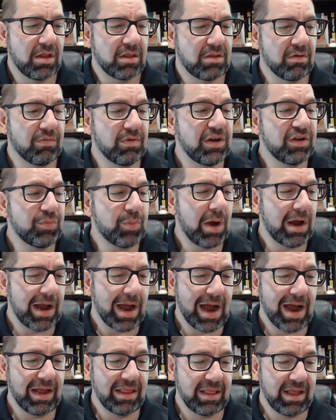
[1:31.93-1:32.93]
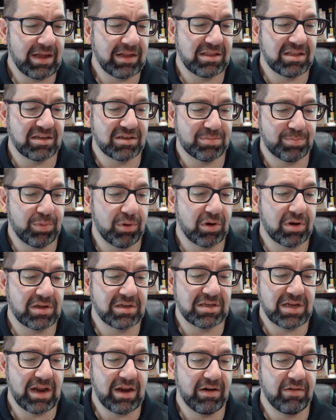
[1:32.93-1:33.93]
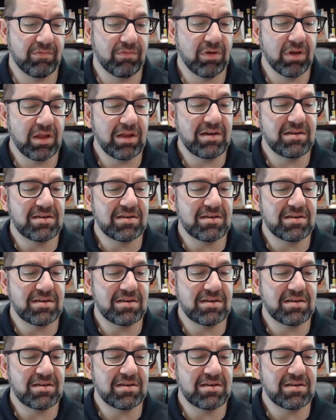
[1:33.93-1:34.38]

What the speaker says: The reason why I like this book is that it really